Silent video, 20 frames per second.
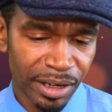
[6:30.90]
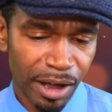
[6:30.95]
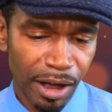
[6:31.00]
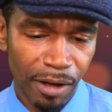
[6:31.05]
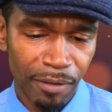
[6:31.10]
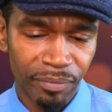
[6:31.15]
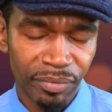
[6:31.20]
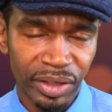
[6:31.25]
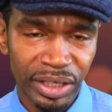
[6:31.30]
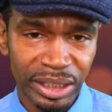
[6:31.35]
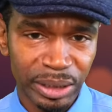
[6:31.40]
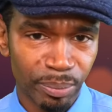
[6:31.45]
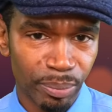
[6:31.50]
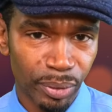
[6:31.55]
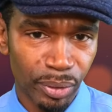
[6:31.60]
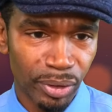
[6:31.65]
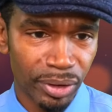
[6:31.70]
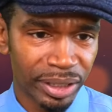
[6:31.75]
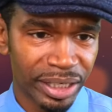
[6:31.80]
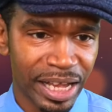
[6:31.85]
of this
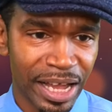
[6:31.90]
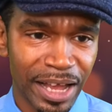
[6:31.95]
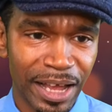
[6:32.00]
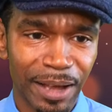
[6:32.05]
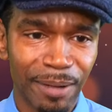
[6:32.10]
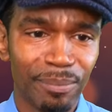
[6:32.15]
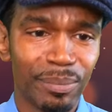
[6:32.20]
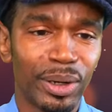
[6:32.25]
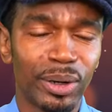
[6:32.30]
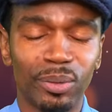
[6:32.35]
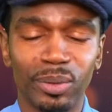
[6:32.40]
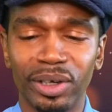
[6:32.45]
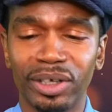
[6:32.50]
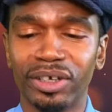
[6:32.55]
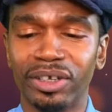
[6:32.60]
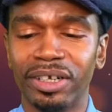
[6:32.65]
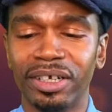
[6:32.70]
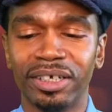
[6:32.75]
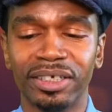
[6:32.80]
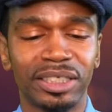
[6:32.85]
board game, but we're
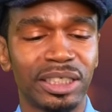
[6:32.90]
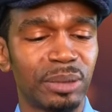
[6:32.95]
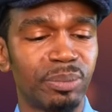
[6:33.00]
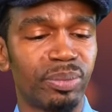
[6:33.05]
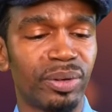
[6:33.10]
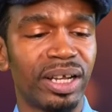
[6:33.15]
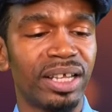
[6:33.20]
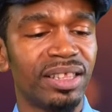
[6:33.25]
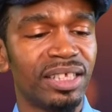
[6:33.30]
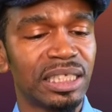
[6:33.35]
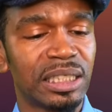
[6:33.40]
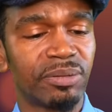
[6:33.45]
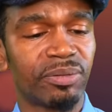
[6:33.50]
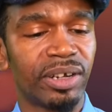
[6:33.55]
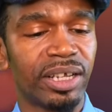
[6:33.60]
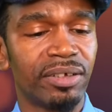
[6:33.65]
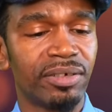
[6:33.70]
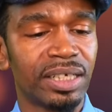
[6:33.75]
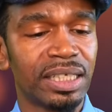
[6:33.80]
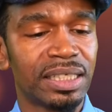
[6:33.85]
gonna spray this
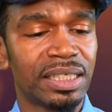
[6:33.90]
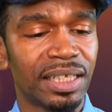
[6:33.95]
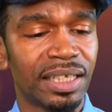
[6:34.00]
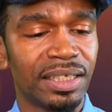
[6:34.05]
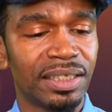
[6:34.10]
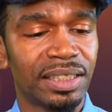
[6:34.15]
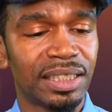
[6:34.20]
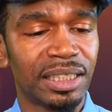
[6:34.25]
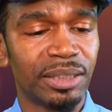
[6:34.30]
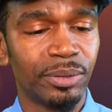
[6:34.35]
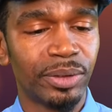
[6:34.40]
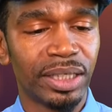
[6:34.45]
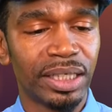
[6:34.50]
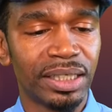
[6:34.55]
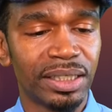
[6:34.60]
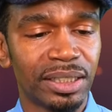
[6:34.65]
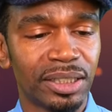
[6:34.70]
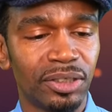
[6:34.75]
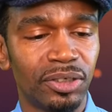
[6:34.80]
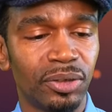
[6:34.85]
fragrance and see what
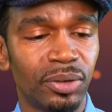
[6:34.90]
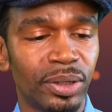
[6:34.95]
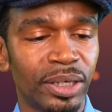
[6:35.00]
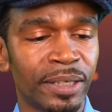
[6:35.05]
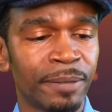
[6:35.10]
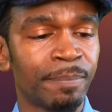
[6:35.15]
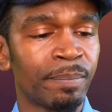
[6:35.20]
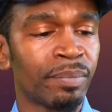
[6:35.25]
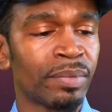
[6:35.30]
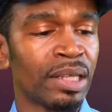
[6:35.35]
it's doing.